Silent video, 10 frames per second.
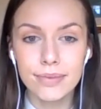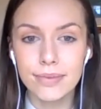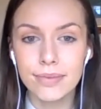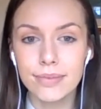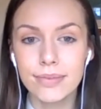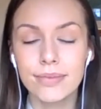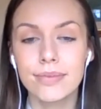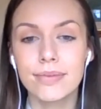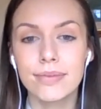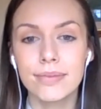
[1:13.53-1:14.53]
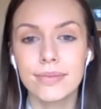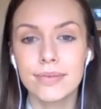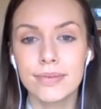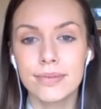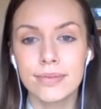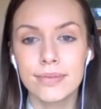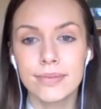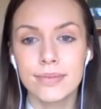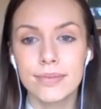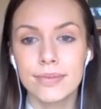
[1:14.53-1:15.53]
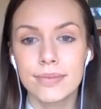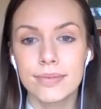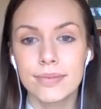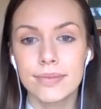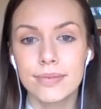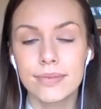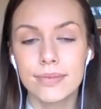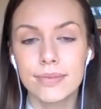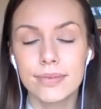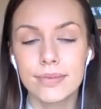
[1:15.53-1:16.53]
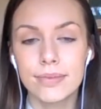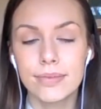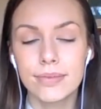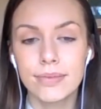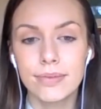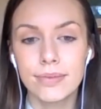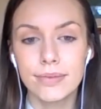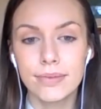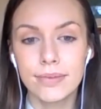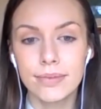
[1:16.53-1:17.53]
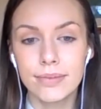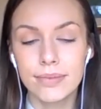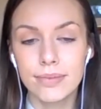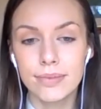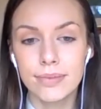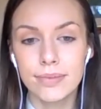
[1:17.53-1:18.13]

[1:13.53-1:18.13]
The person shown says nothing.